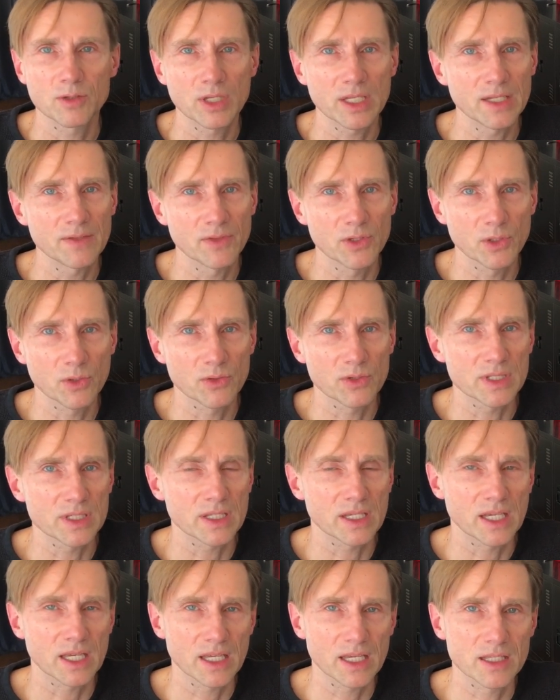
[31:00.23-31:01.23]
even though
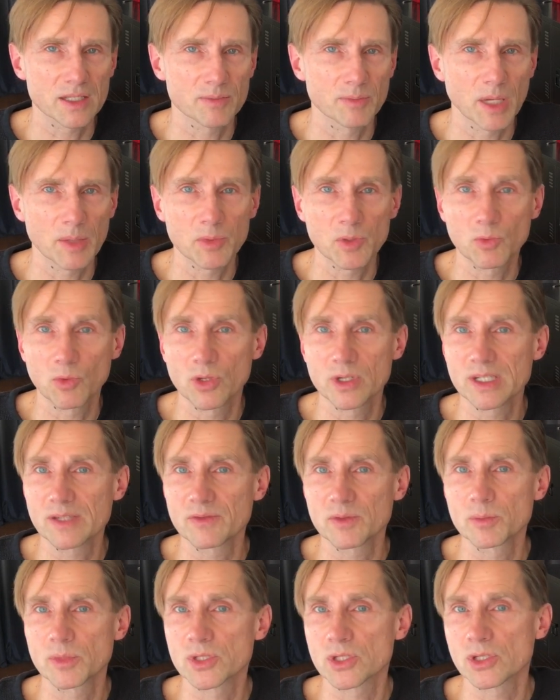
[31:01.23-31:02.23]
these kids maybe weren't
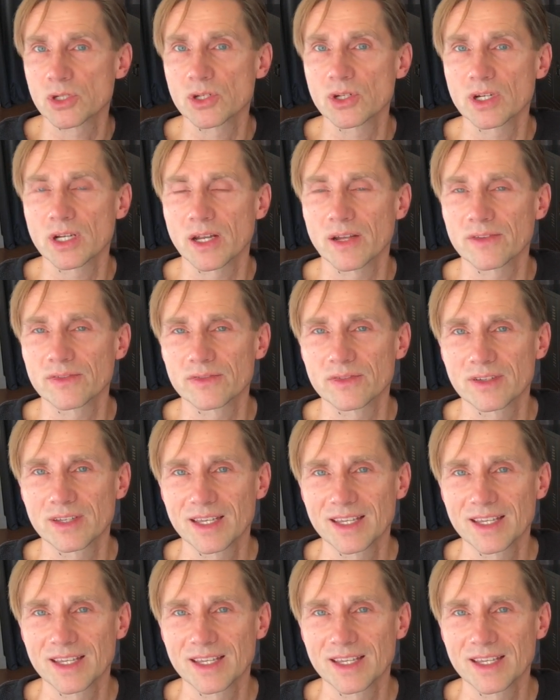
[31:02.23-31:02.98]
even mature enough